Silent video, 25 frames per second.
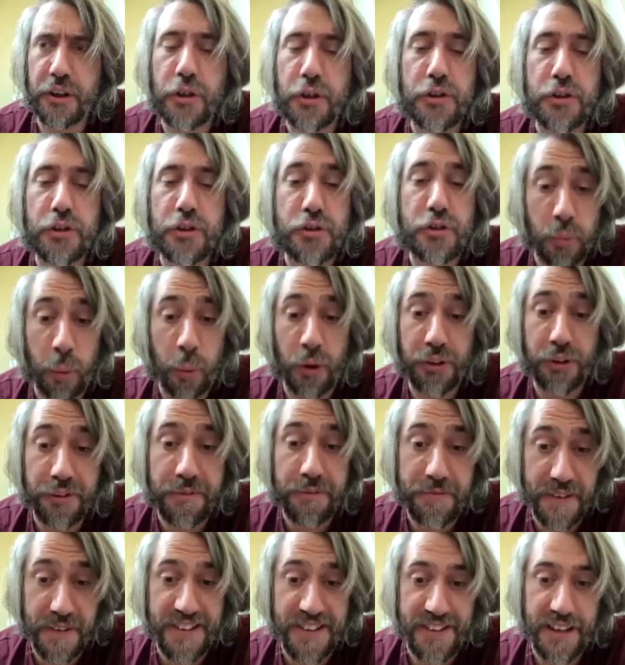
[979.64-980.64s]
just want to
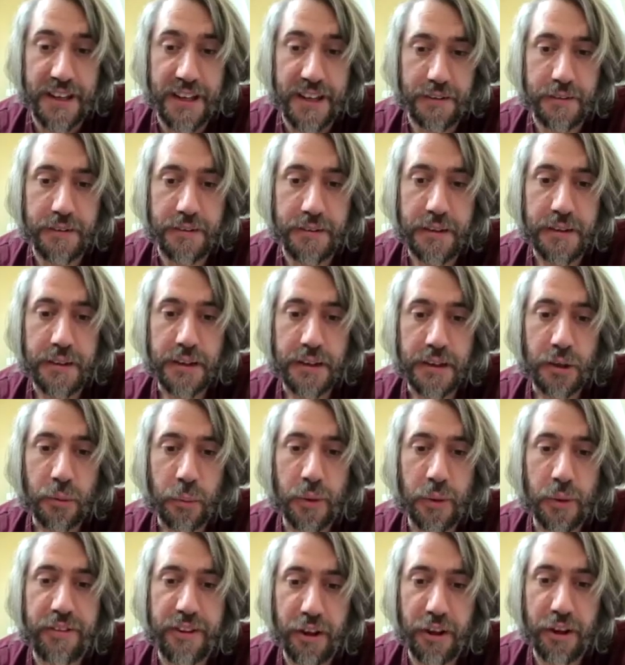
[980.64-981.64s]
fit in
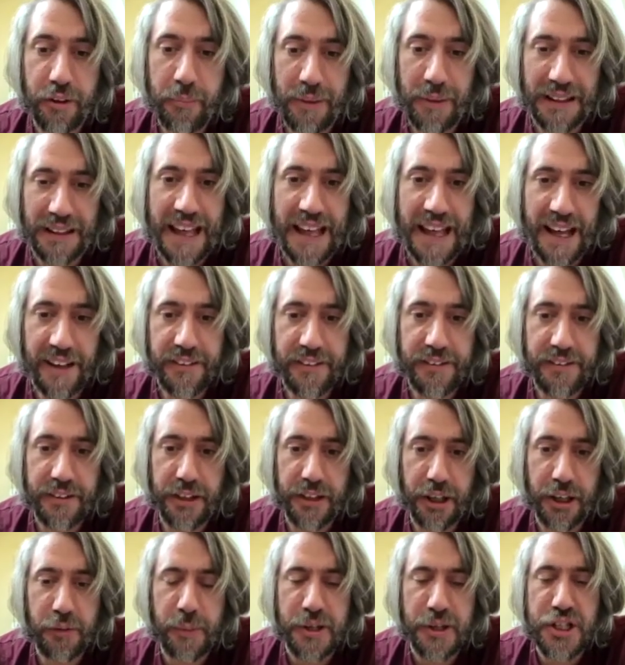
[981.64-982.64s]
with the other lads, you
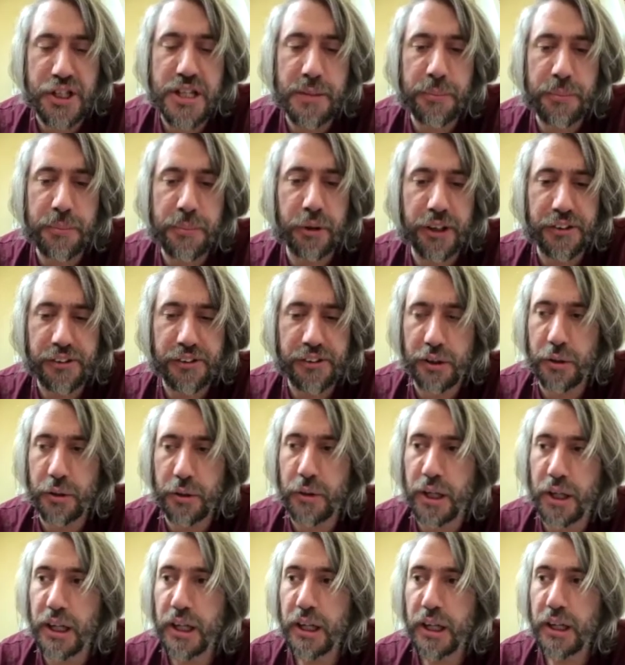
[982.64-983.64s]
know, especially the boys who
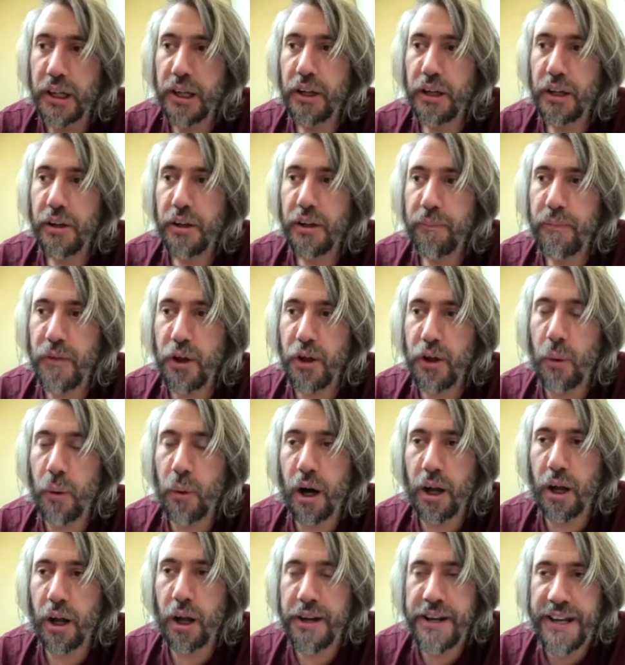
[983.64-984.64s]
are who
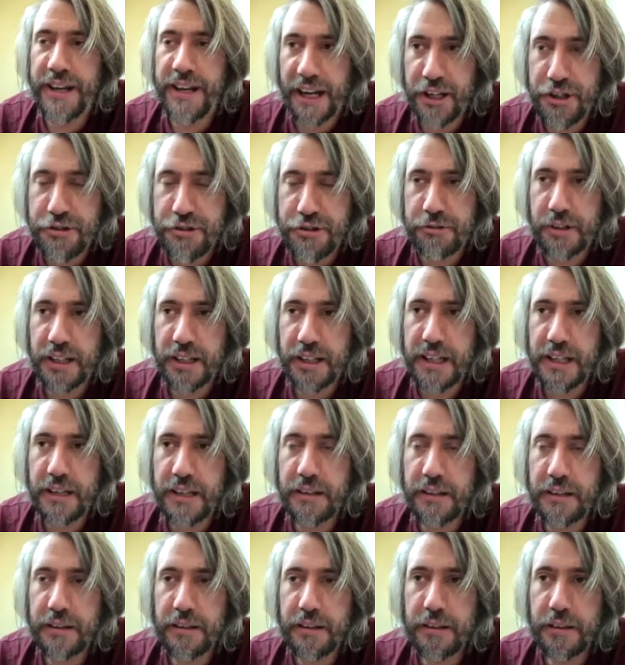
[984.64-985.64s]
aren't
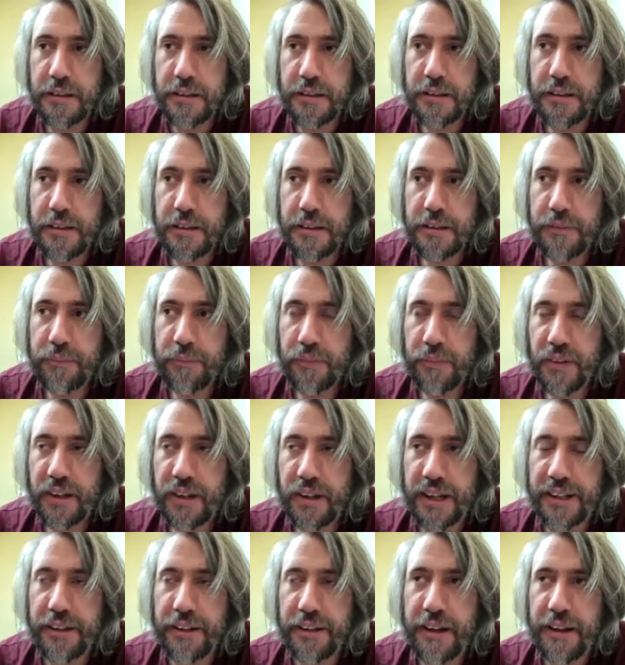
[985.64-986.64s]
naturally,
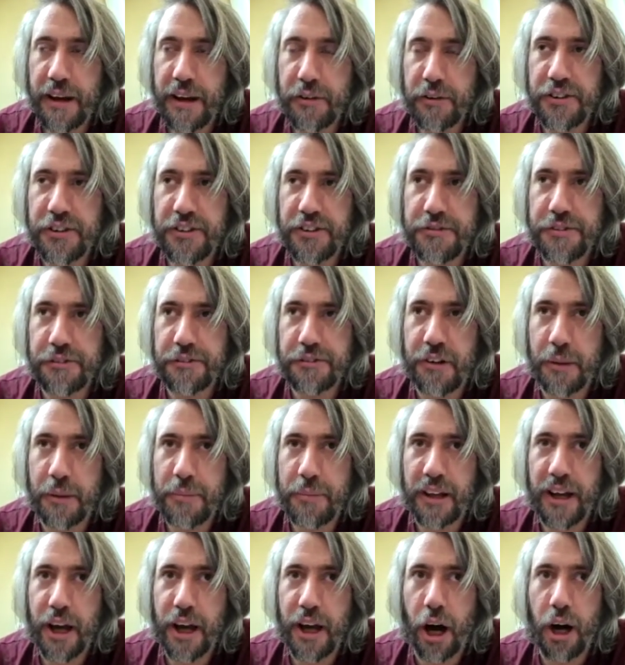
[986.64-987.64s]
I don't know how to describe it,
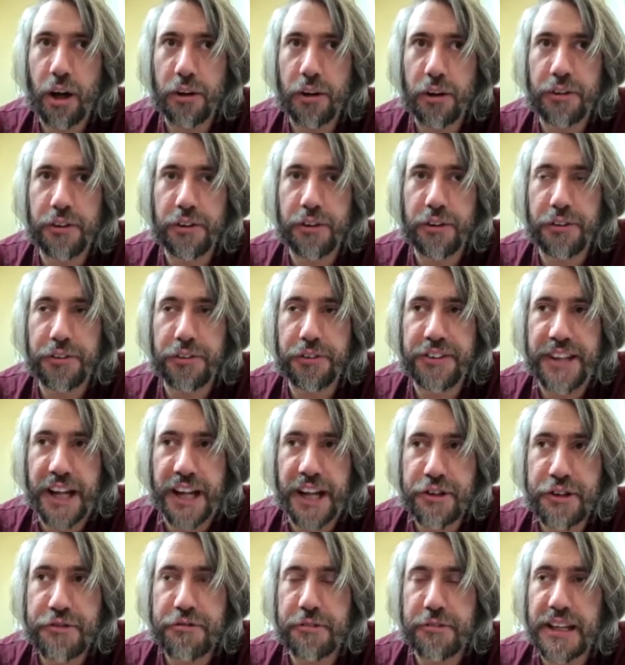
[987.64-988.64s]
like aren't
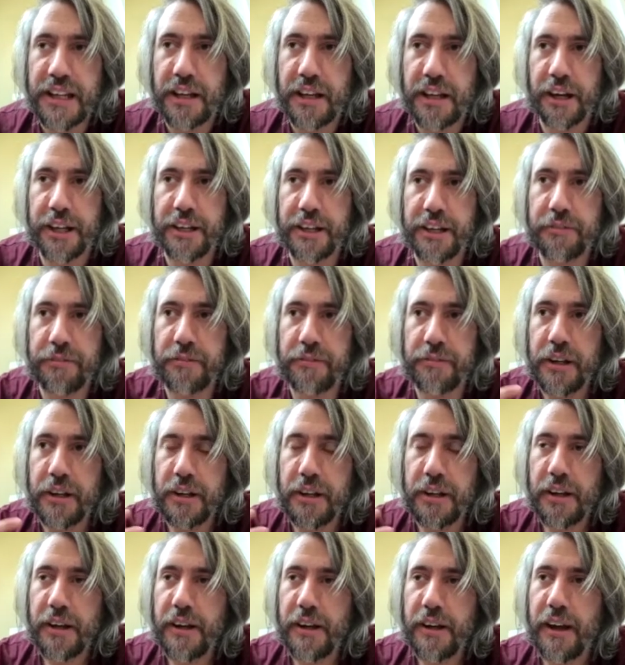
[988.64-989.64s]
naturally kind of
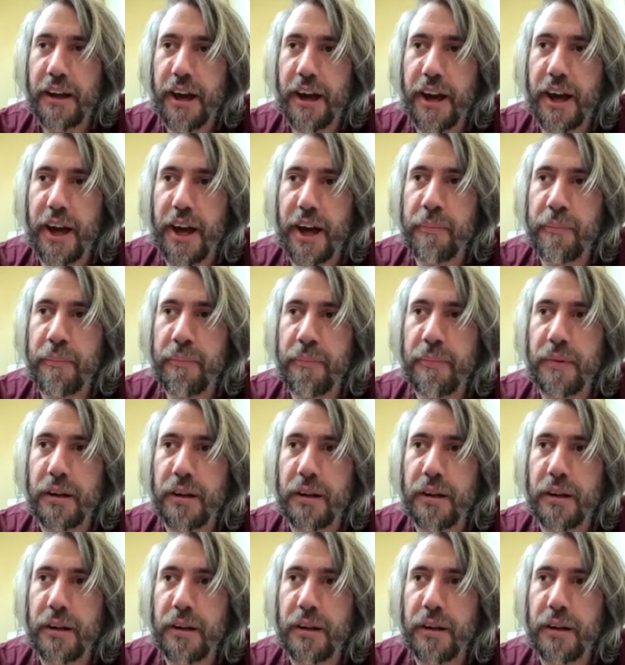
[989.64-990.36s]
um,